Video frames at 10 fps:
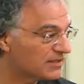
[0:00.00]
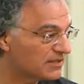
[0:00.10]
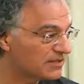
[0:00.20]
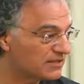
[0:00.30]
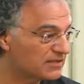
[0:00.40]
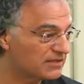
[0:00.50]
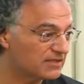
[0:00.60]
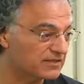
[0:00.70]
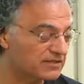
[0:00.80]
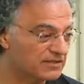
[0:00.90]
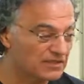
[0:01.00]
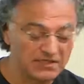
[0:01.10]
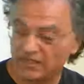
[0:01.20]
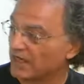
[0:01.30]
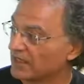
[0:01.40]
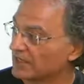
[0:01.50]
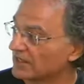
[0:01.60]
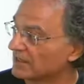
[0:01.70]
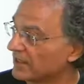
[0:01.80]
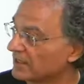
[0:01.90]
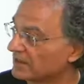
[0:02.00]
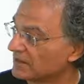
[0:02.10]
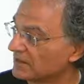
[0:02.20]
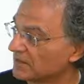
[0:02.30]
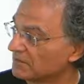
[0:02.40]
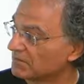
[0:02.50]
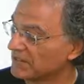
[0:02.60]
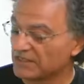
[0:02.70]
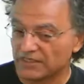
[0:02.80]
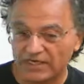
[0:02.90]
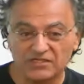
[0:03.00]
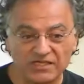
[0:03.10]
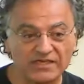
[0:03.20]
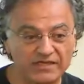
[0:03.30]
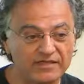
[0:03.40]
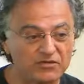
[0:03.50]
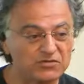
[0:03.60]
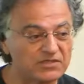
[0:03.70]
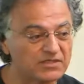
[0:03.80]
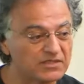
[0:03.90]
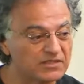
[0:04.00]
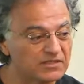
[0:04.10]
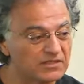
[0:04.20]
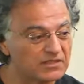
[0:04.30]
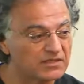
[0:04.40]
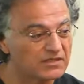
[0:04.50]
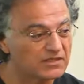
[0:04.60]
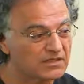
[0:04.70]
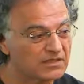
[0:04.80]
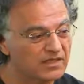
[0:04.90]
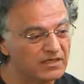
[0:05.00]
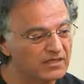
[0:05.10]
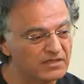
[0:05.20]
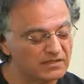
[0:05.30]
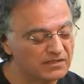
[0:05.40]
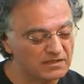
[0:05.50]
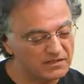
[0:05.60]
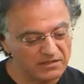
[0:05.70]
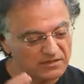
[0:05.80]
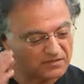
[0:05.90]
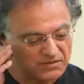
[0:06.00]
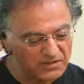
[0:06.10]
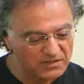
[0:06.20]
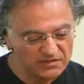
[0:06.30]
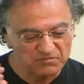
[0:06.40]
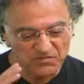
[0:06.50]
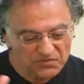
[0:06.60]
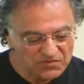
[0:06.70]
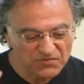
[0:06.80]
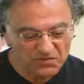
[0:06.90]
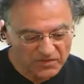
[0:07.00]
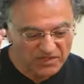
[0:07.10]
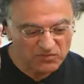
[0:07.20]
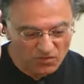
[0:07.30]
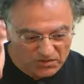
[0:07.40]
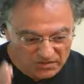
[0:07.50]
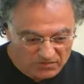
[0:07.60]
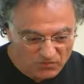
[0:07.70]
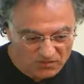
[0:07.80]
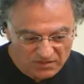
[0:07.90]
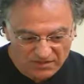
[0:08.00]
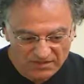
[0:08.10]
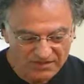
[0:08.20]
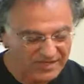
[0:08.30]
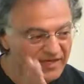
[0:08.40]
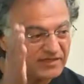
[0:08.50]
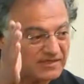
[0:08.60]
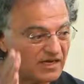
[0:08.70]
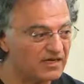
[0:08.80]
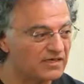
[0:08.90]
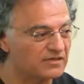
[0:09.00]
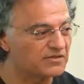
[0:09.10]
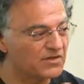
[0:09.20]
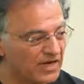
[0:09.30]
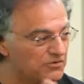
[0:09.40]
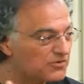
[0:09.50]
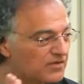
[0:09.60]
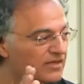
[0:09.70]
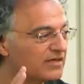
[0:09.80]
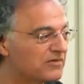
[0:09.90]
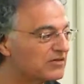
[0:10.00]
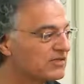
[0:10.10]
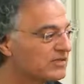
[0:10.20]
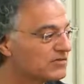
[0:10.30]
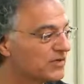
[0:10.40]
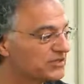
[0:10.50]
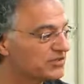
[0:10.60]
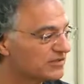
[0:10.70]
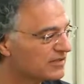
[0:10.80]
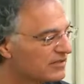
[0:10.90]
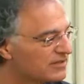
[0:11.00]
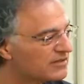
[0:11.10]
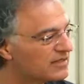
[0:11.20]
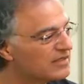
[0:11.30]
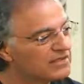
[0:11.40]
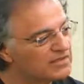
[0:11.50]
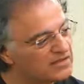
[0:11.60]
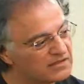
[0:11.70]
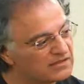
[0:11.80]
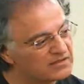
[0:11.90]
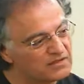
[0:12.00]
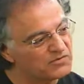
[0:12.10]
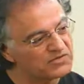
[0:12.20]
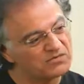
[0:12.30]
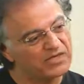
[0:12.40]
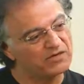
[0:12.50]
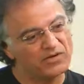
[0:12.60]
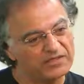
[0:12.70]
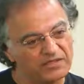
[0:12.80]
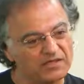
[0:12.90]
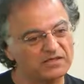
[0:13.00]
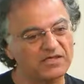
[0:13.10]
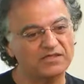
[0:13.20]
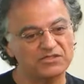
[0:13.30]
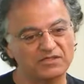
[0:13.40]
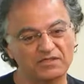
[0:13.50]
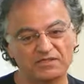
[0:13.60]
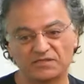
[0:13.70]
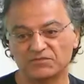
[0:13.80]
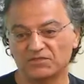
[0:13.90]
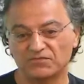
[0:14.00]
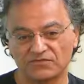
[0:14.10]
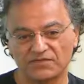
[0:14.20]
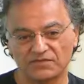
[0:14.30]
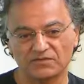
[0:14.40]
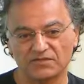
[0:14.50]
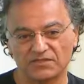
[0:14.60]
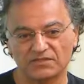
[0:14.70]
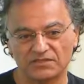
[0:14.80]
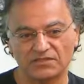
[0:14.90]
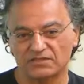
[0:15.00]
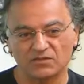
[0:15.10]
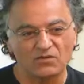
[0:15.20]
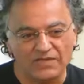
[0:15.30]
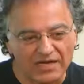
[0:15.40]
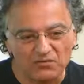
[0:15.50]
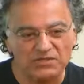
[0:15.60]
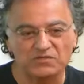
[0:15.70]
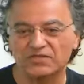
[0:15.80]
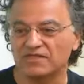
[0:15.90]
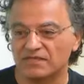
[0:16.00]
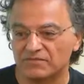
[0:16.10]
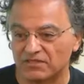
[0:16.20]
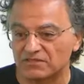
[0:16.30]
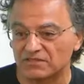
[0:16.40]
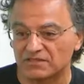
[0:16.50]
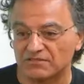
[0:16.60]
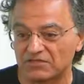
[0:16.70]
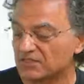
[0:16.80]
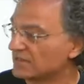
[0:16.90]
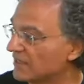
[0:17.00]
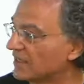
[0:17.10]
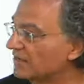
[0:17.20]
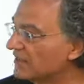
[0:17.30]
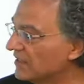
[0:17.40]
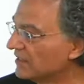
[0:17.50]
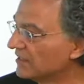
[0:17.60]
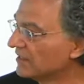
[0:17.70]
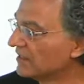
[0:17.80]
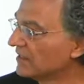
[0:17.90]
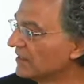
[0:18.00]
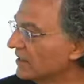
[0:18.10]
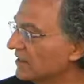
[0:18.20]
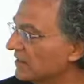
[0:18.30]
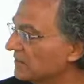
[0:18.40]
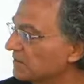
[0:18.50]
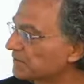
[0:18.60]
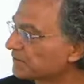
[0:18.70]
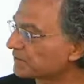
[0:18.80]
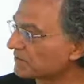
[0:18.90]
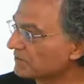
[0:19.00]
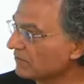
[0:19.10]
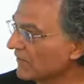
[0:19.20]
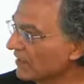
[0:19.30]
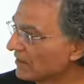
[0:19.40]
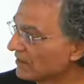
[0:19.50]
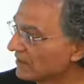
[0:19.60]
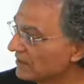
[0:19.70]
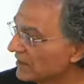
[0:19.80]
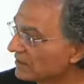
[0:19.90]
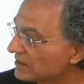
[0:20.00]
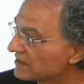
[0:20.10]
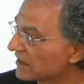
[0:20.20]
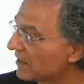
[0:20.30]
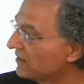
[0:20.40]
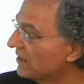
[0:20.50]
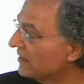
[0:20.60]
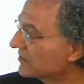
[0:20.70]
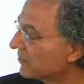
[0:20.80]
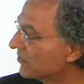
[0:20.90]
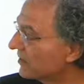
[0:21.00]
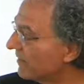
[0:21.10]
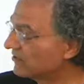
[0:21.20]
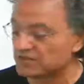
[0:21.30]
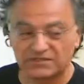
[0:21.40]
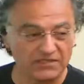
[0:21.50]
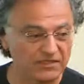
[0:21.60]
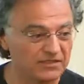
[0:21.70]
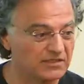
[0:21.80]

in this, and and um, and she laid out in you know in this beautiful way what what the lines are, you know, how you think about these questions, and it's it's it was really quite an education in terms of you know it, it's not how one would think about about it naively. Um, uh, Nicholas Carlini spoke about uh,